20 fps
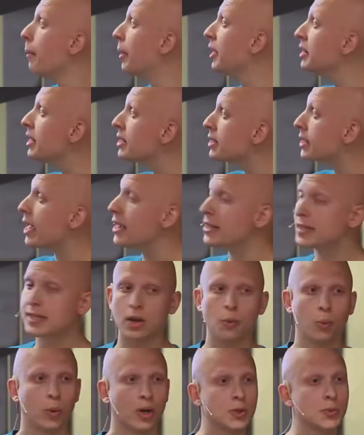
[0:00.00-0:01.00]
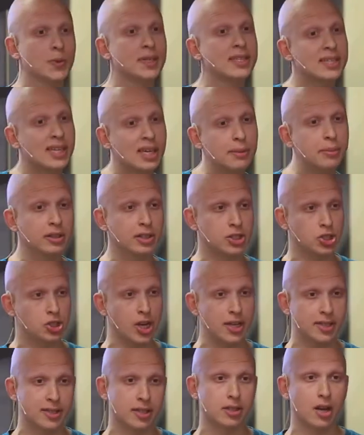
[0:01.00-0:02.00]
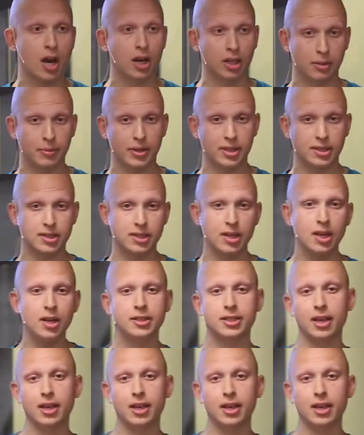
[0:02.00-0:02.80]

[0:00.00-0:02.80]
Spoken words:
But in this case, it works with schemaless JSON documents.